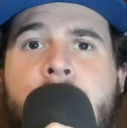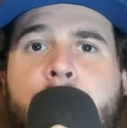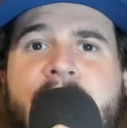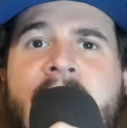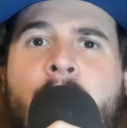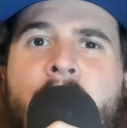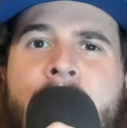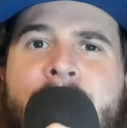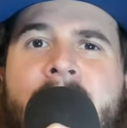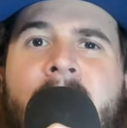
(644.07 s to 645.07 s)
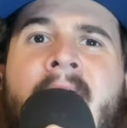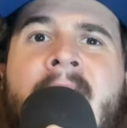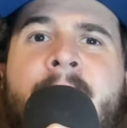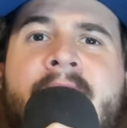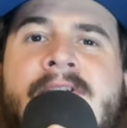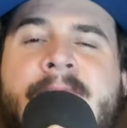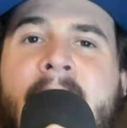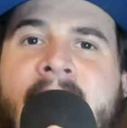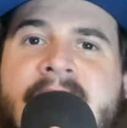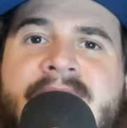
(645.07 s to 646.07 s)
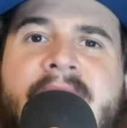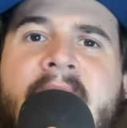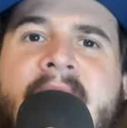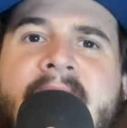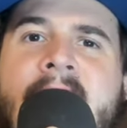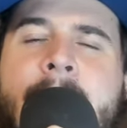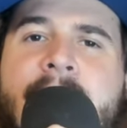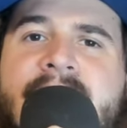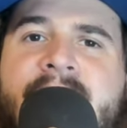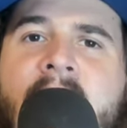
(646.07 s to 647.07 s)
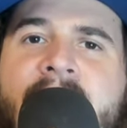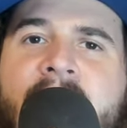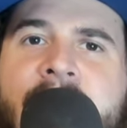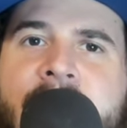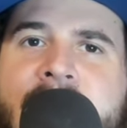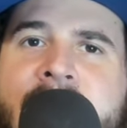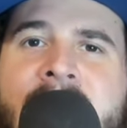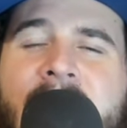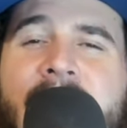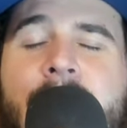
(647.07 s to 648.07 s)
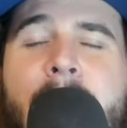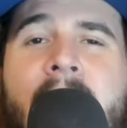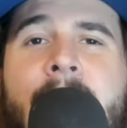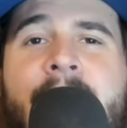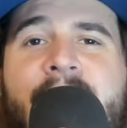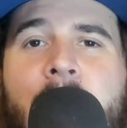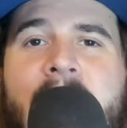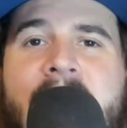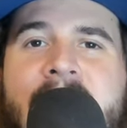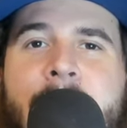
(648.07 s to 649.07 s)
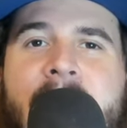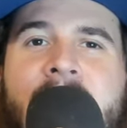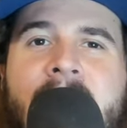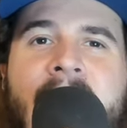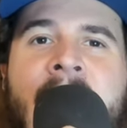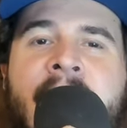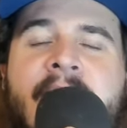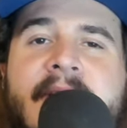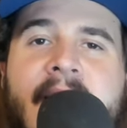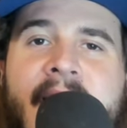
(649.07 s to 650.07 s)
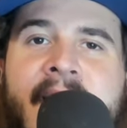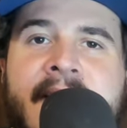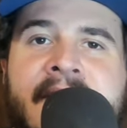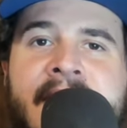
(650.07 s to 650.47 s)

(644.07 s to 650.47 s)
But they were able to lock up their spots for the Indianapolis 500, and the bottom four ended up being Catherine Legg,